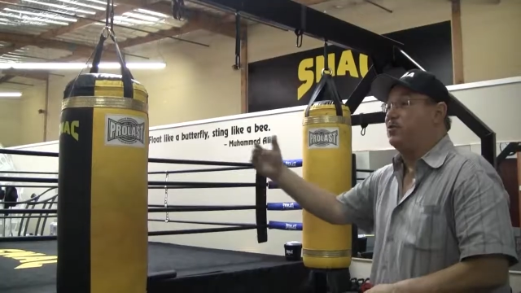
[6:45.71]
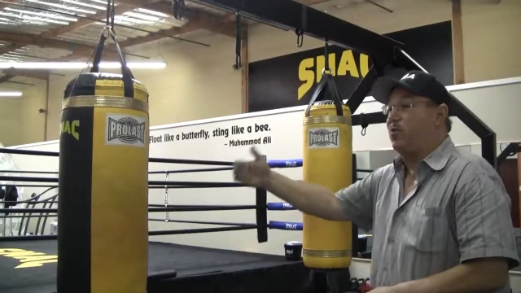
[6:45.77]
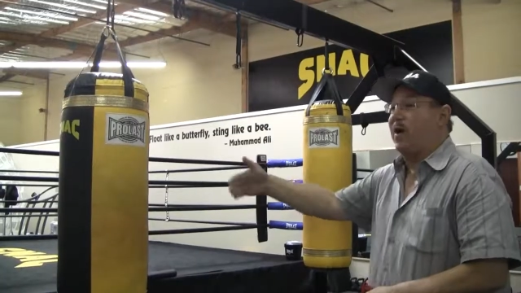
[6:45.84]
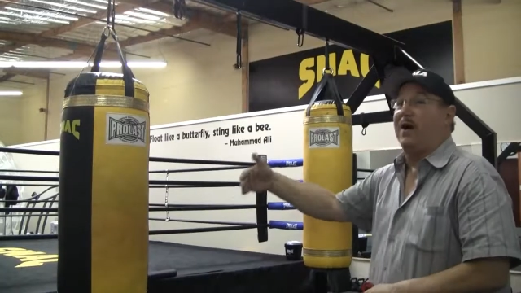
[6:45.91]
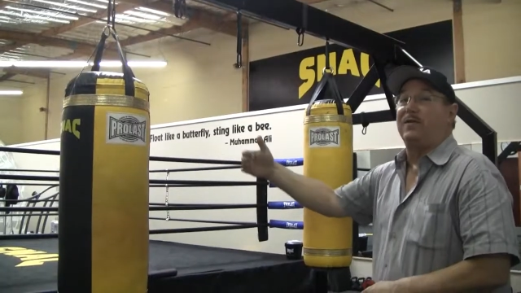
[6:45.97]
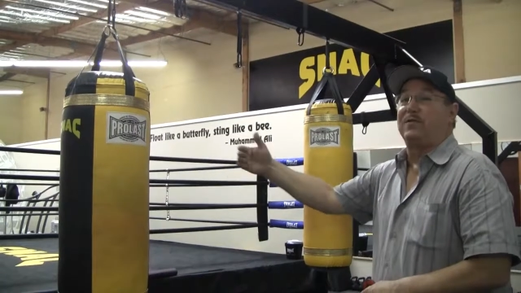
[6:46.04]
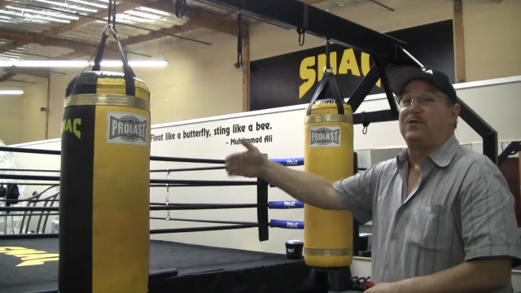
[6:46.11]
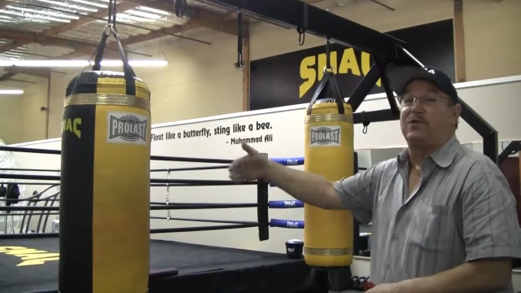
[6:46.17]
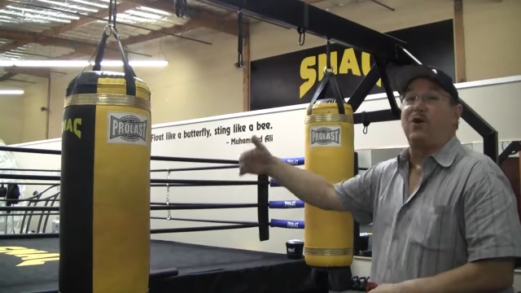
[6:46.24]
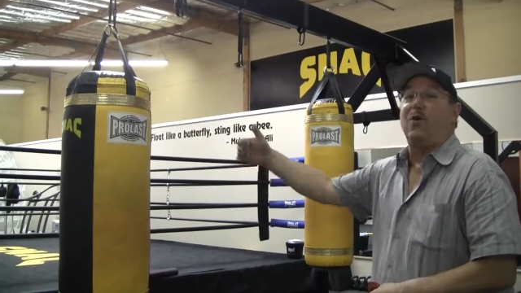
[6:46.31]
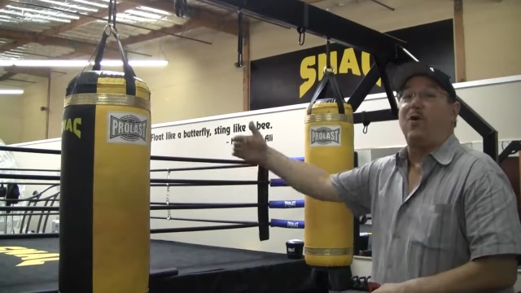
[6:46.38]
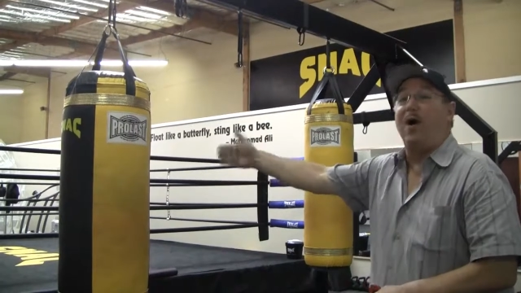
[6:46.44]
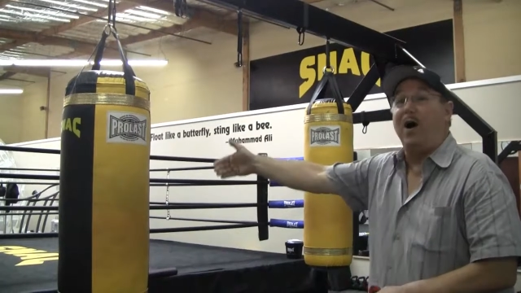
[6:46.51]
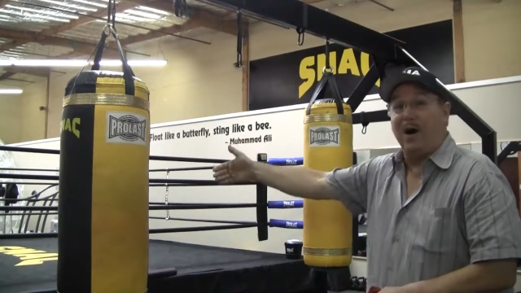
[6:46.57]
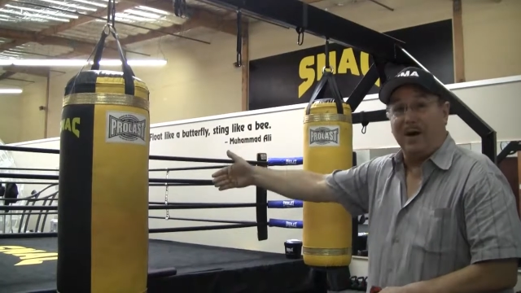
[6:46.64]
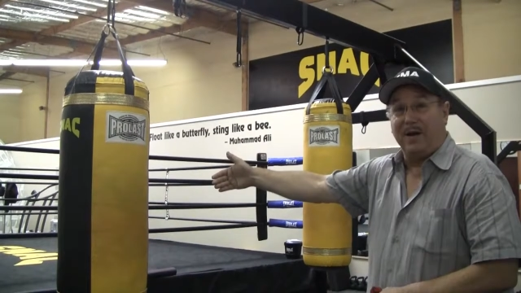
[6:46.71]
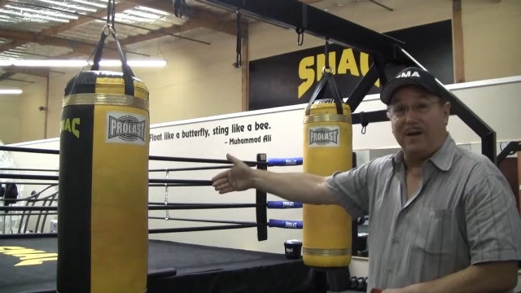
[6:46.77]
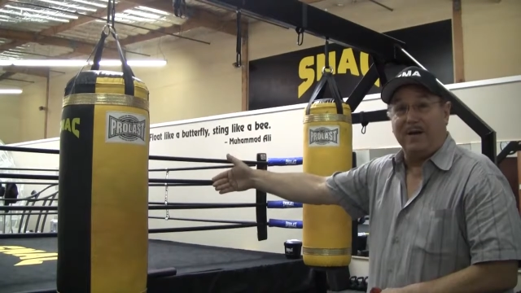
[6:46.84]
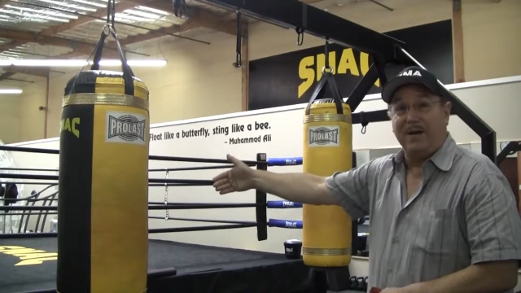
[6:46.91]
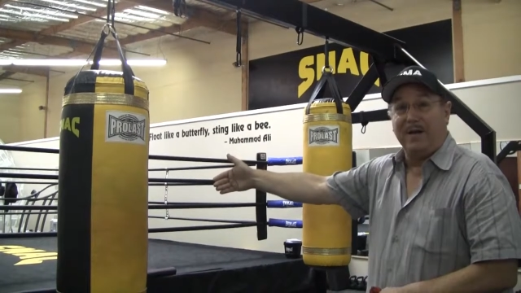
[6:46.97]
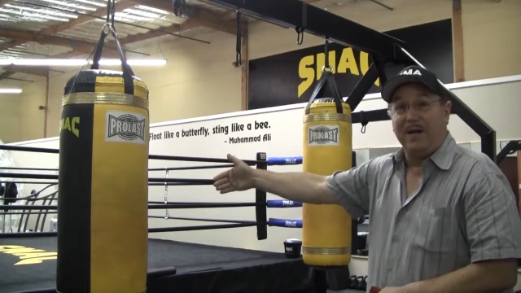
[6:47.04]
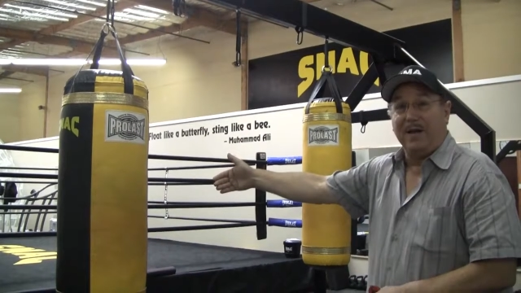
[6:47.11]
rounds go on,
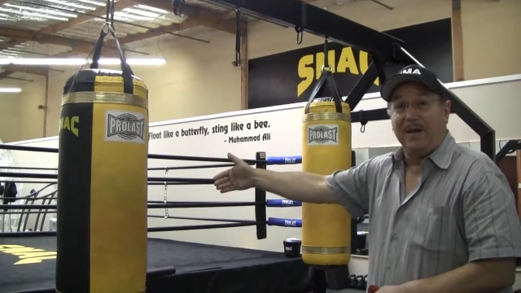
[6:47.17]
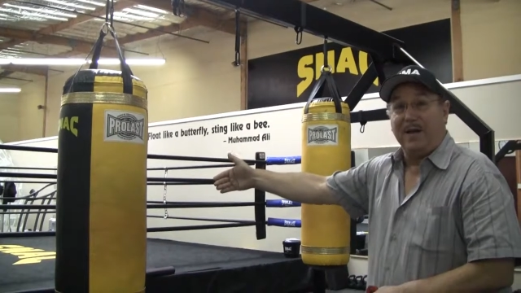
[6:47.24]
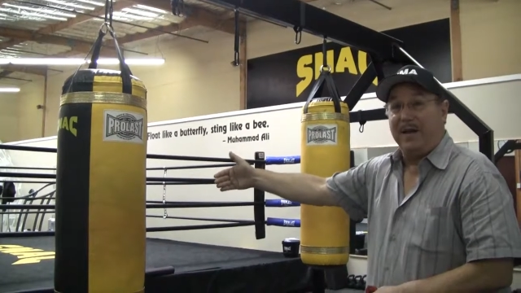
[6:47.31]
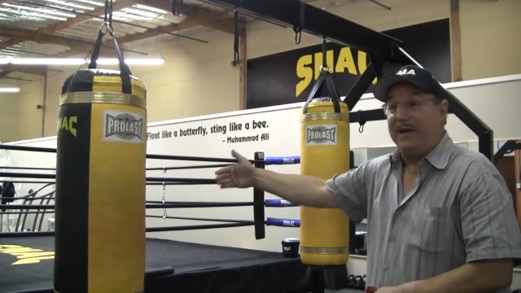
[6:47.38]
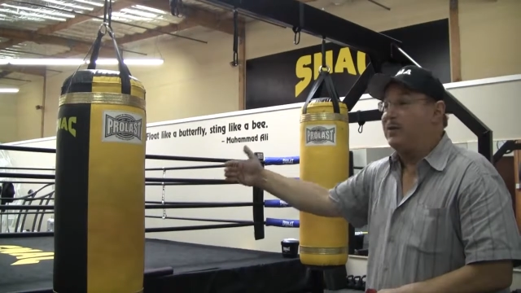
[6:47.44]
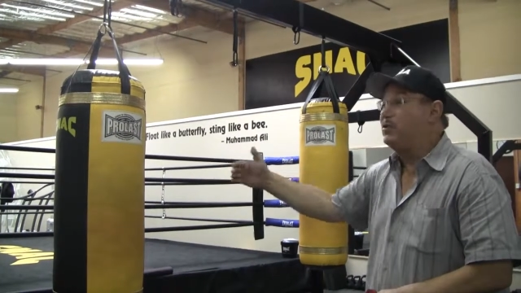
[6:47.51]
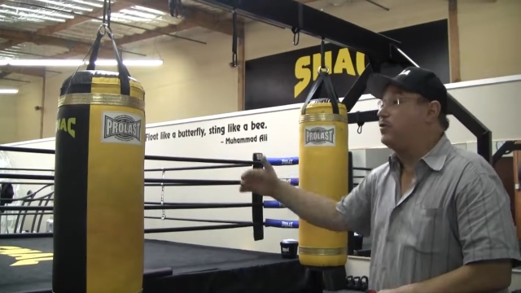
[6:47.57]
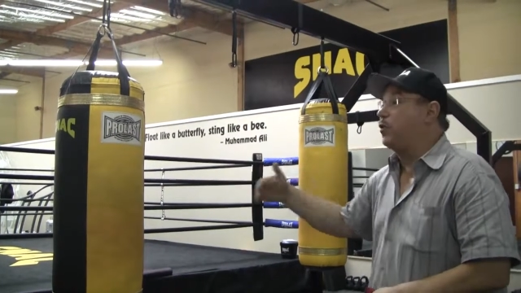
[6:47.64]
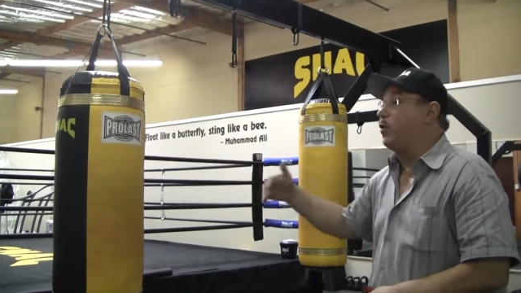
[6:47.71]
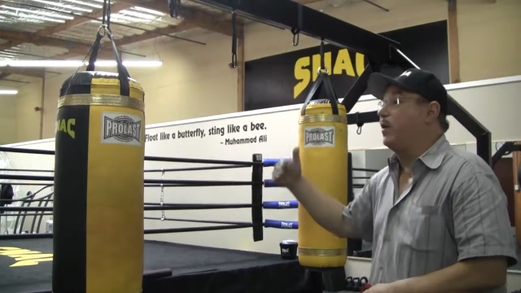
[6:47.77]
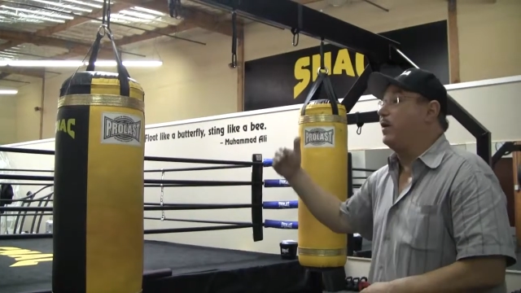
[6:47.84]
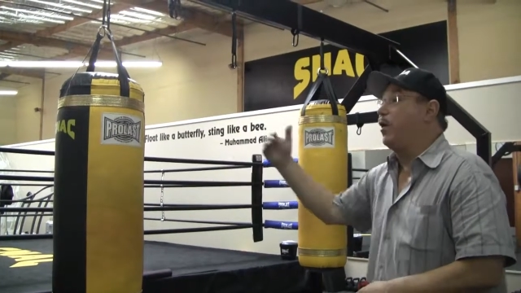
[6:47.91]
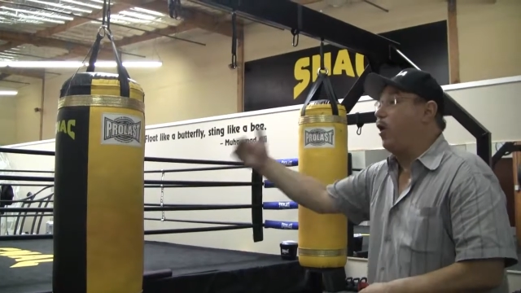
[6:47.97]
he's throwing